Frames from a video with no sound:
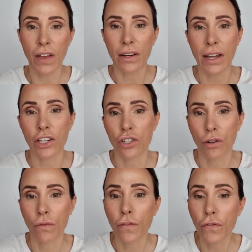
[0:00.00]
foundation
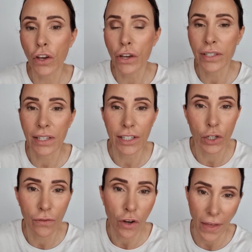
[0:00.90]
on first
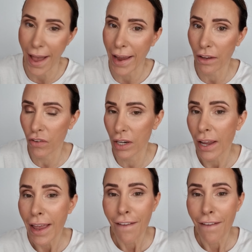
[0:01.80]
until you've got the hang of it.